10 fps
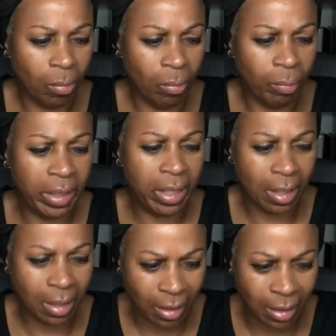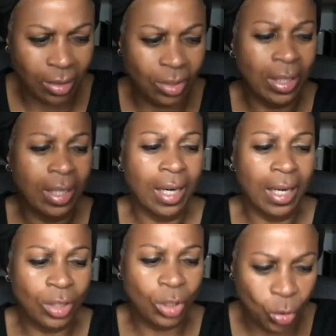because
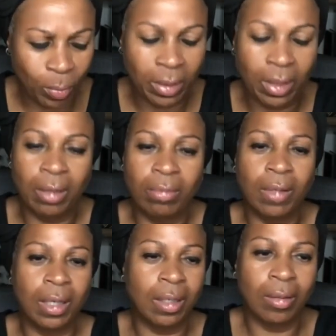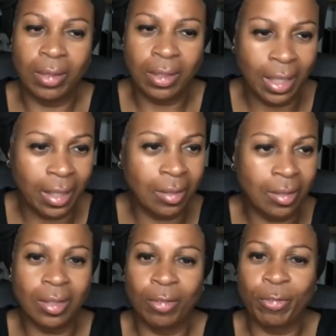I do believe that it only
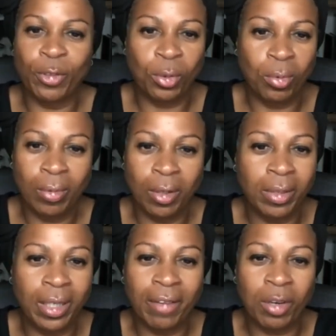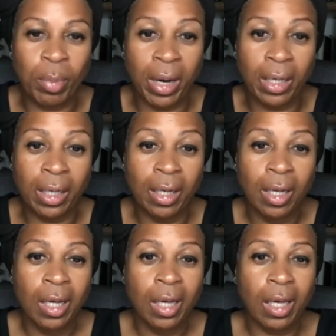takes a few. We don't need everybody.
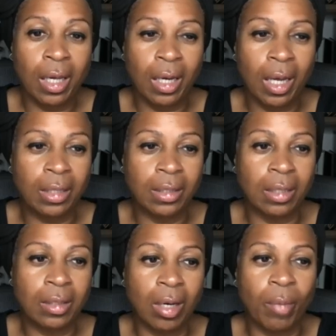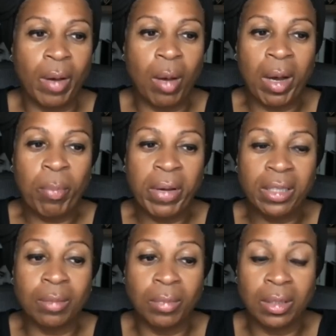Mm-hmm. And as I talk about my
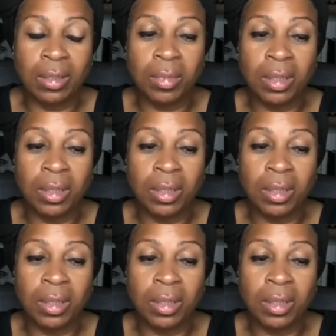pessimism